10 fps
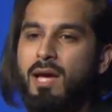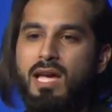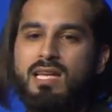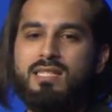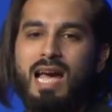
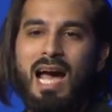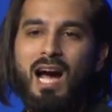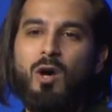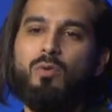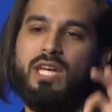is
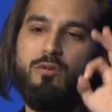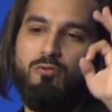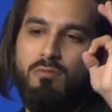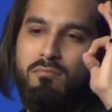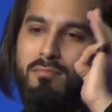how he
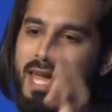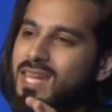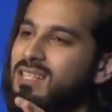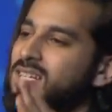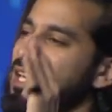
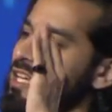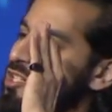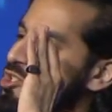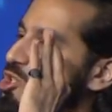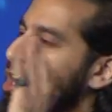remained
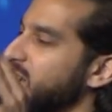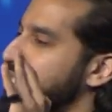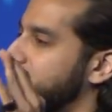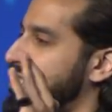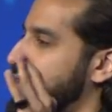
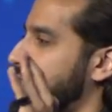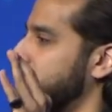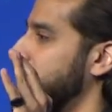just